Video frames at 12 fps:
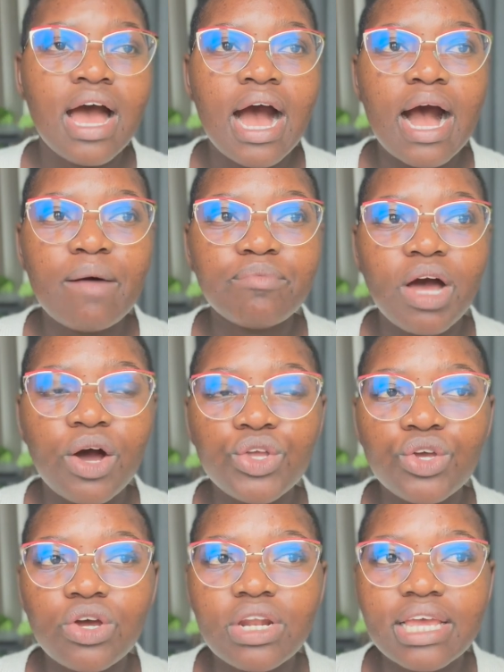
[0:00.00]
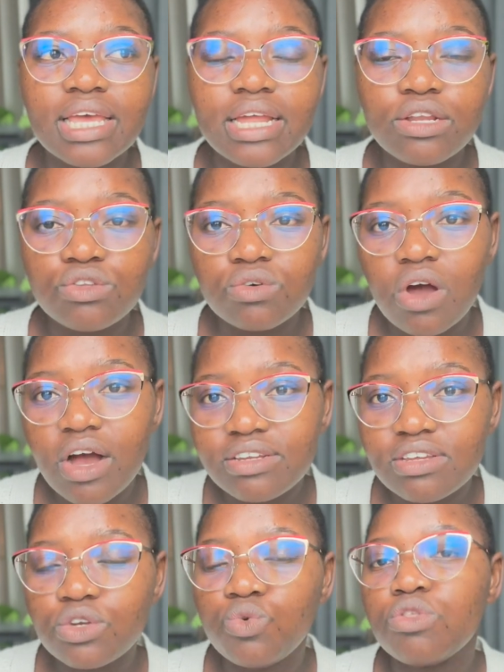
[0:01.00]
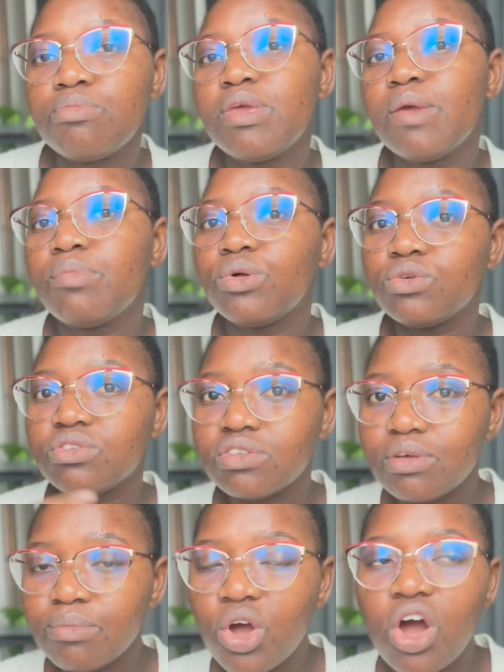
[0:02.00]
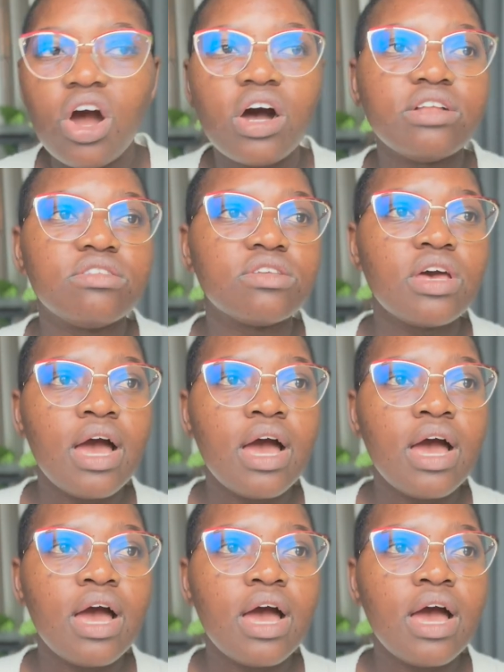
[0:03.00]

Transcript: how you're gonna get into contact with people, SIM cards,